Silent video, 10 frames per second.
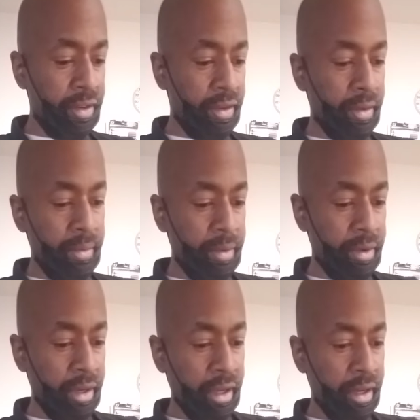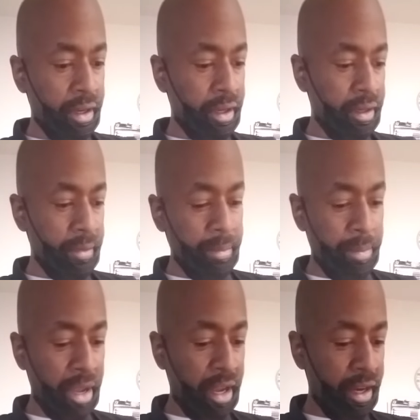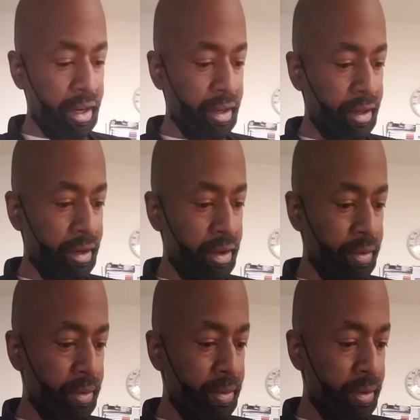So we're going to kind of bake it at a low